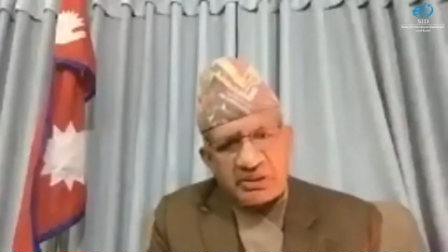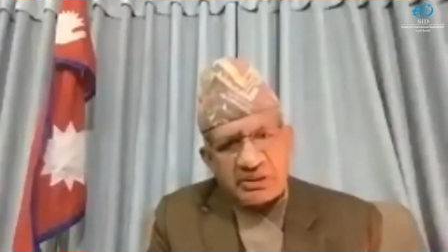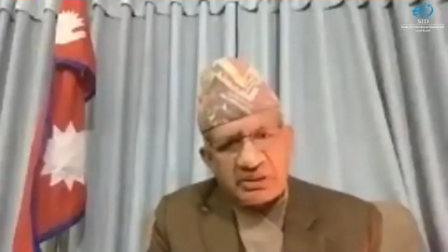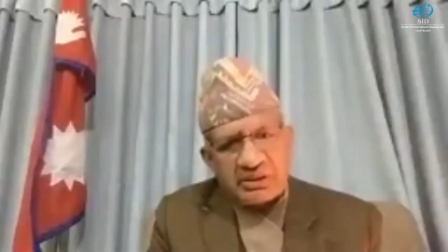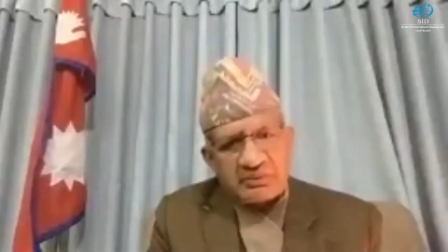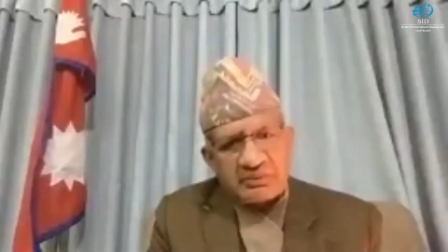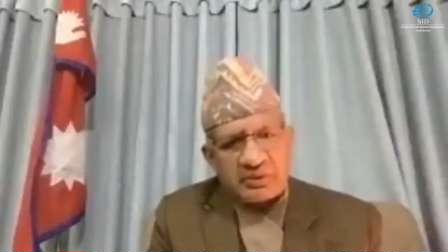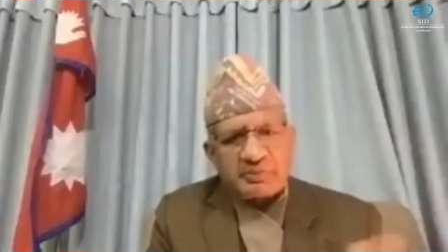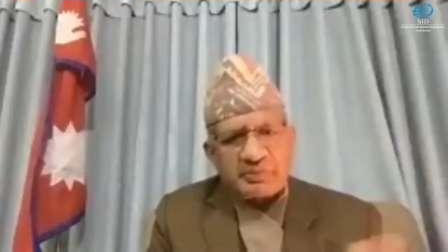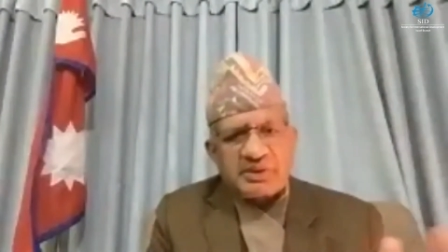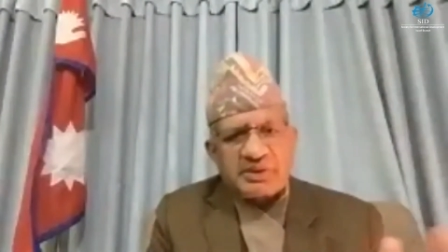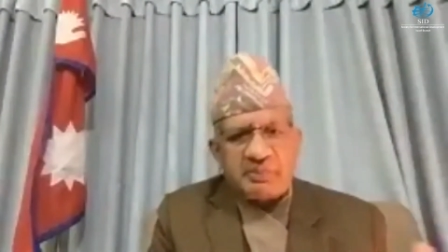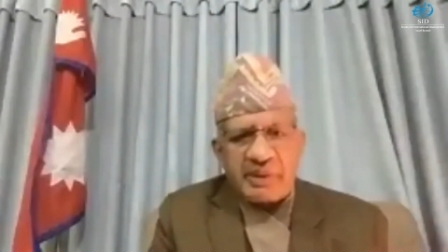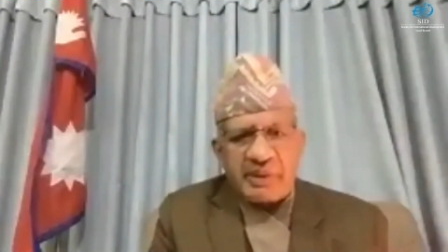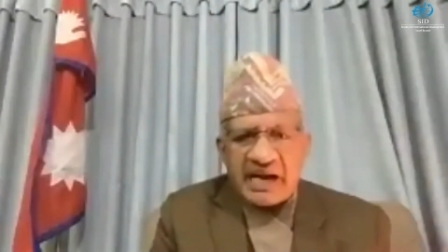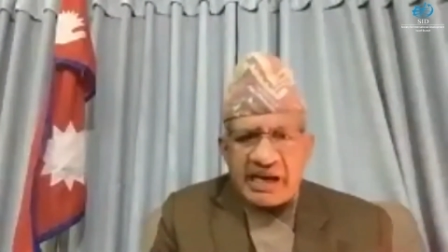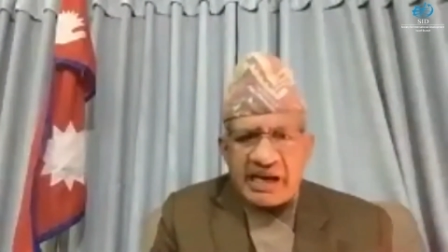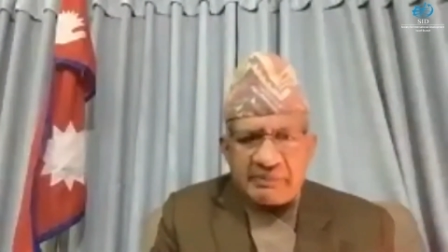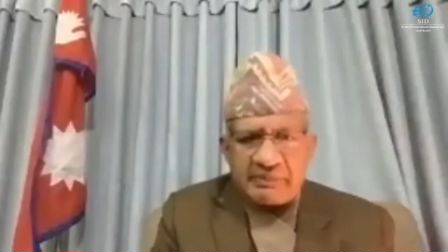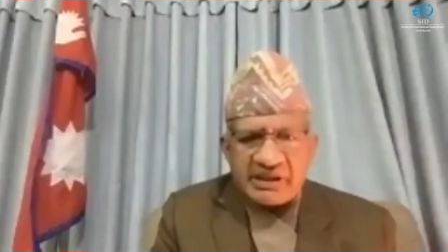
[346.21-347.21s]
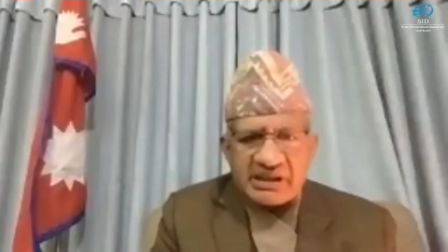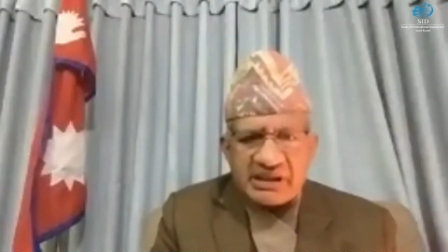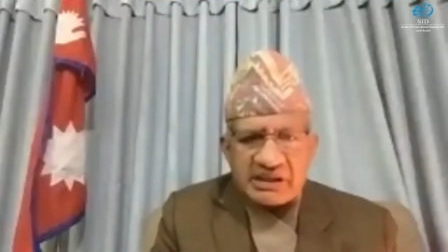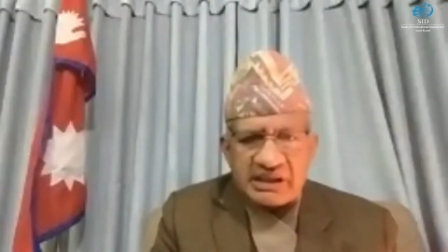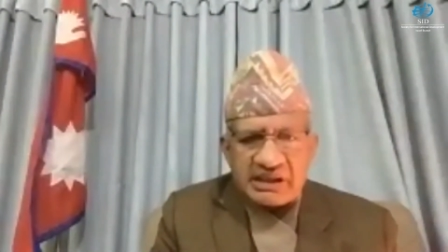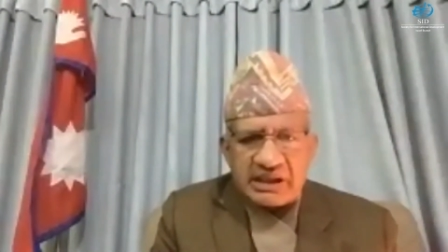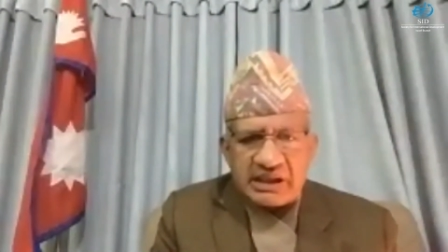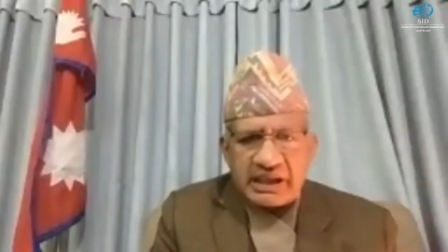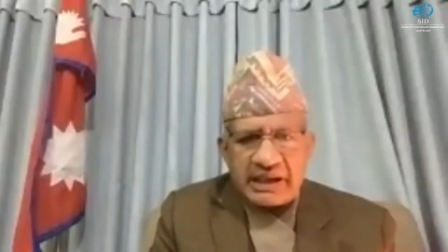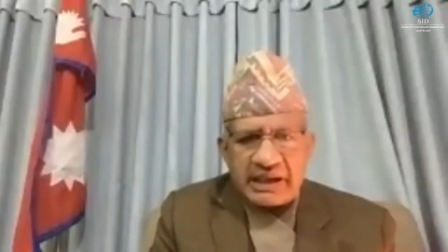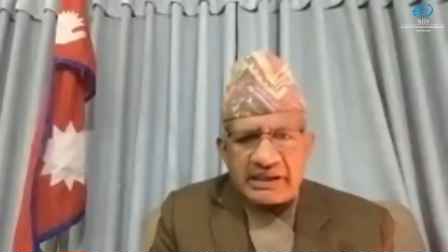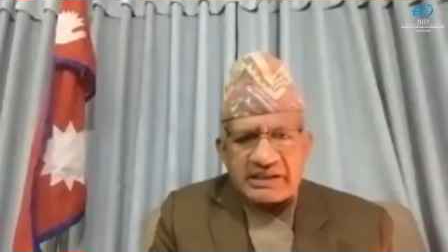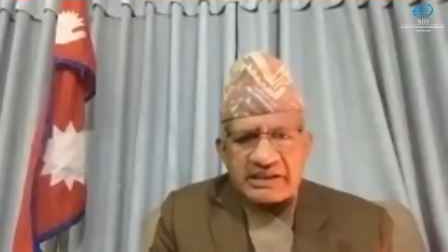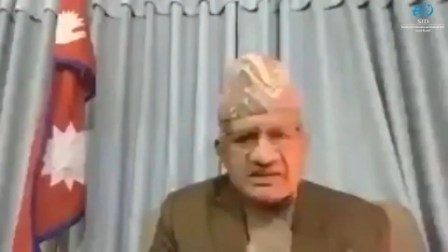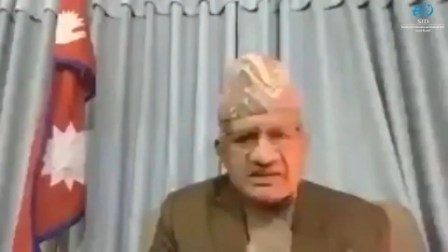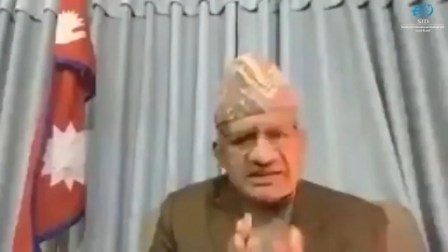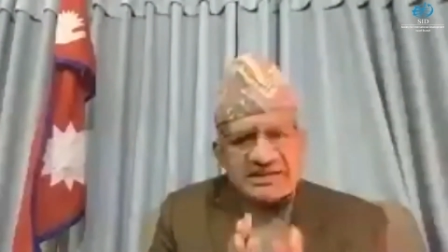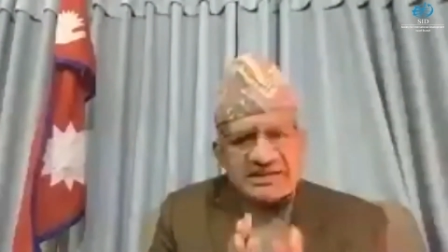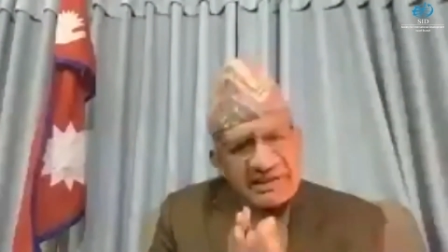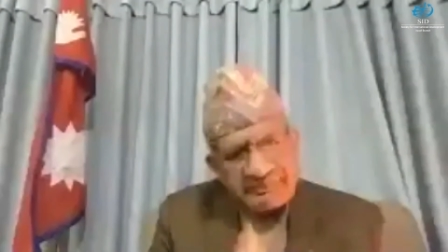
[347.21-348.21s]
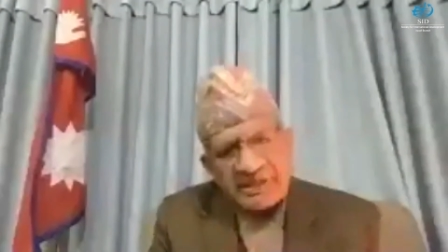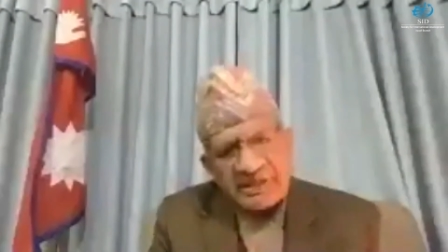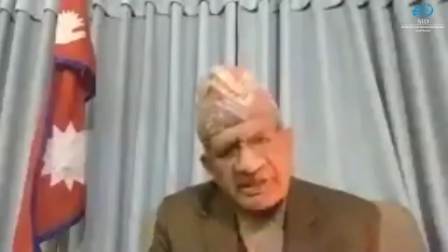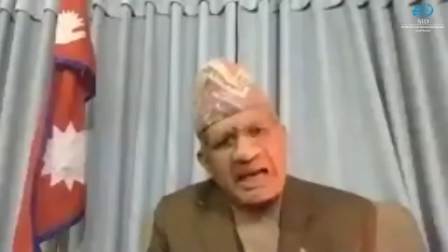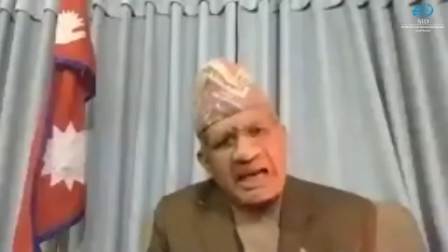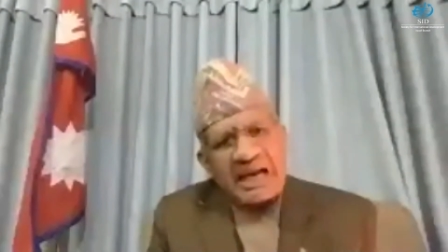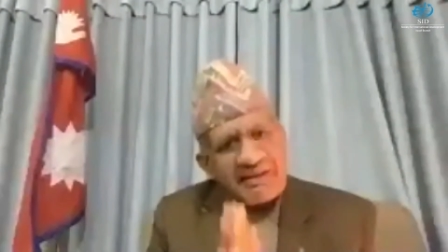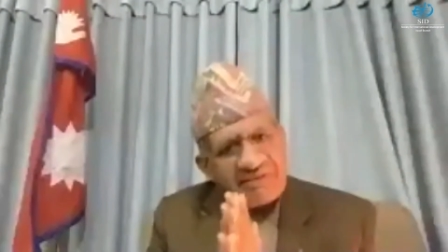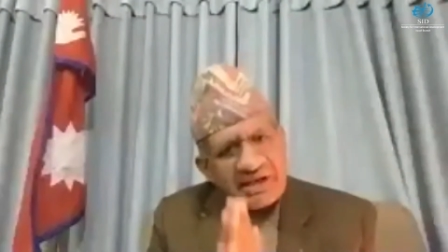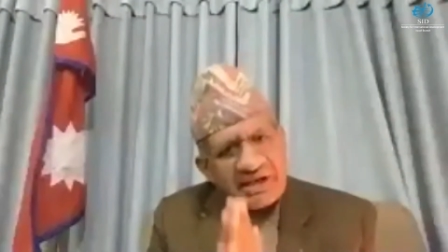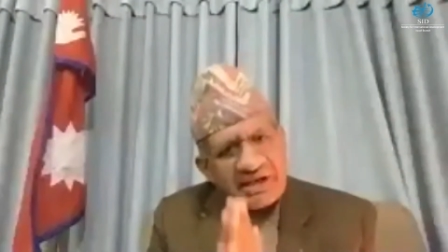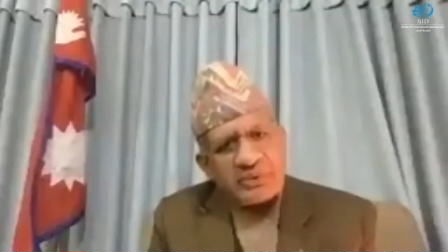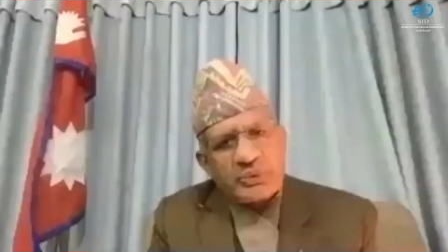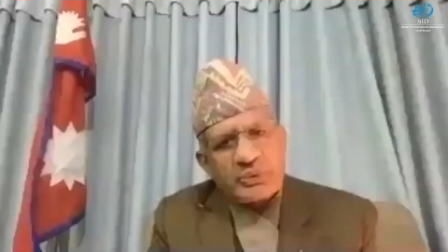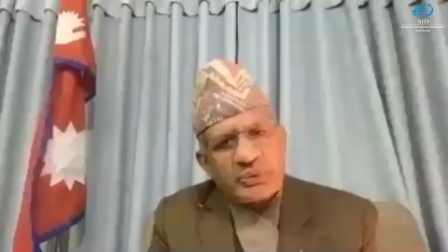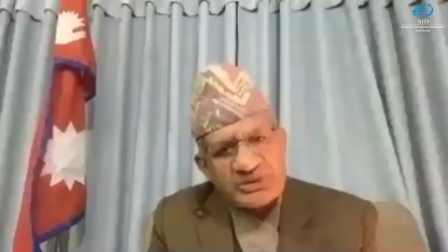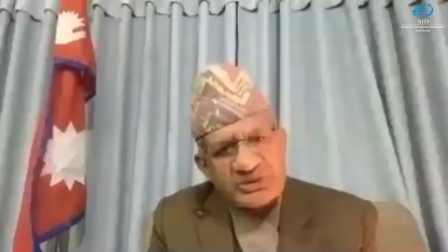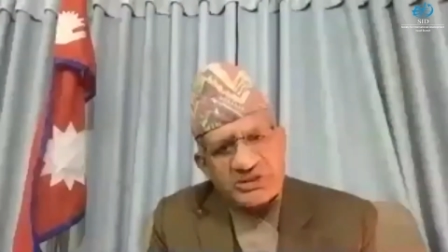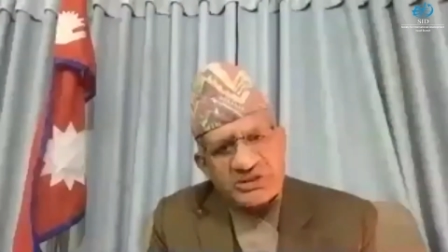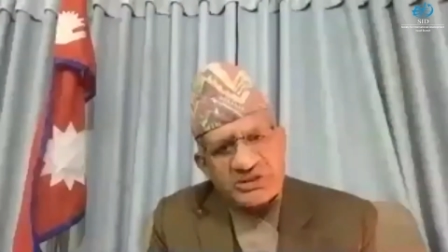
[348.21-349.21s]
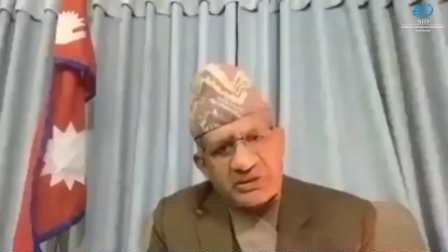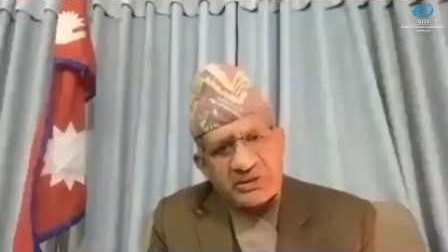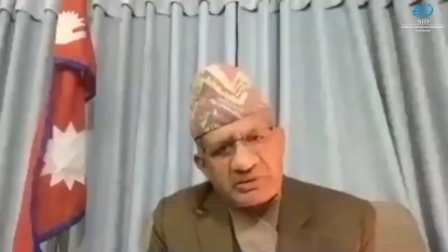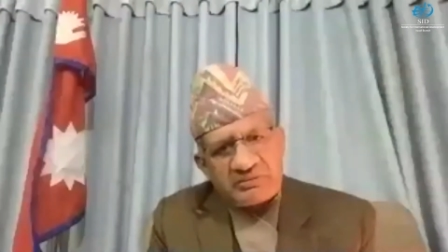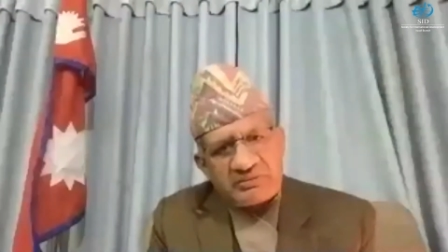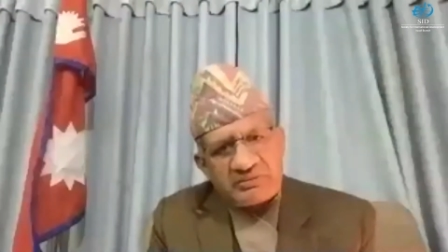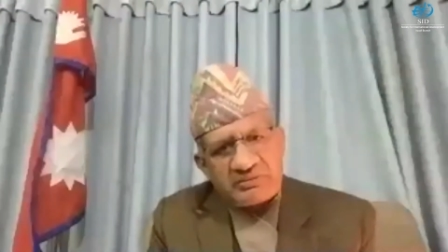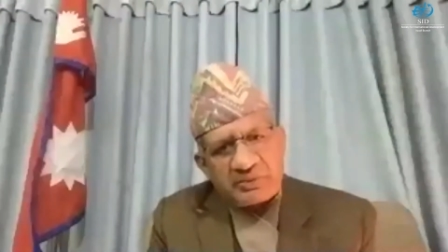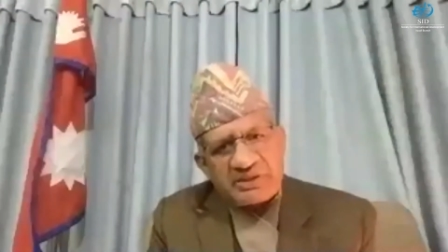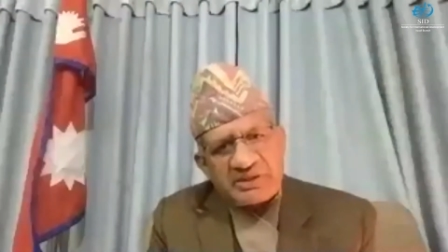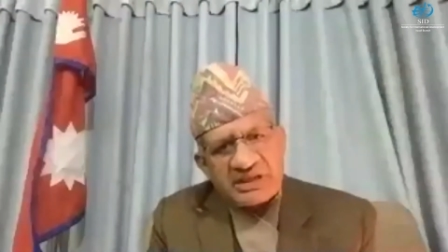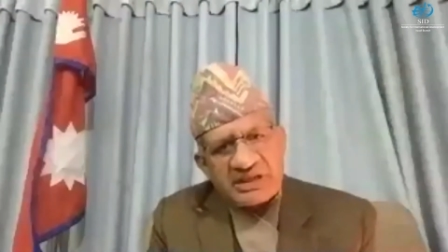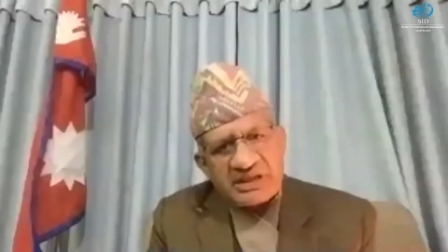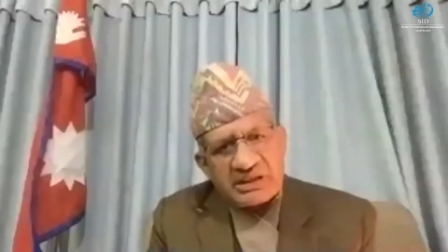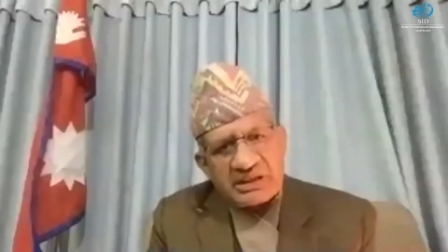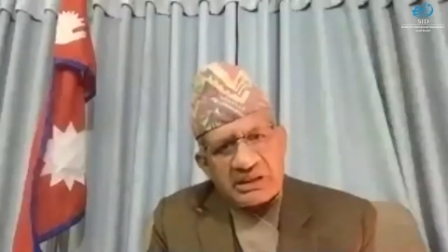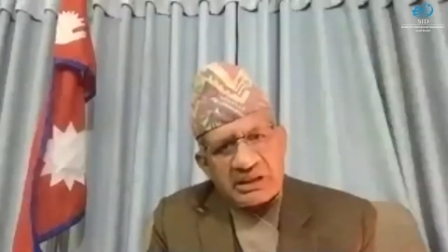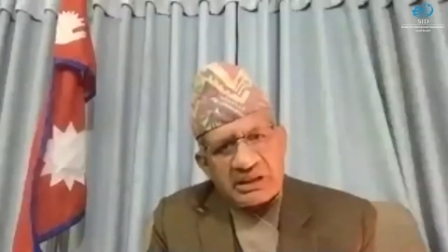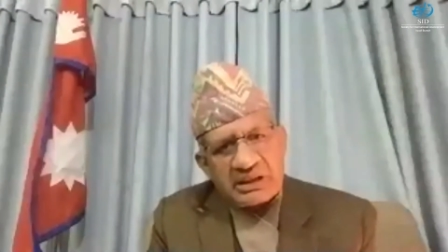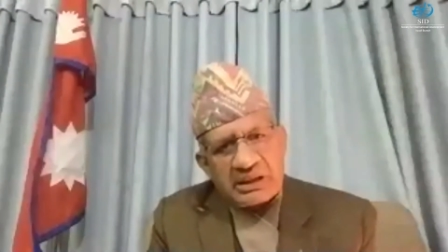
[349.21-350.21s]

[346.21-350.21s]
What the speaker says: from the pandemic and save the livelihoods from the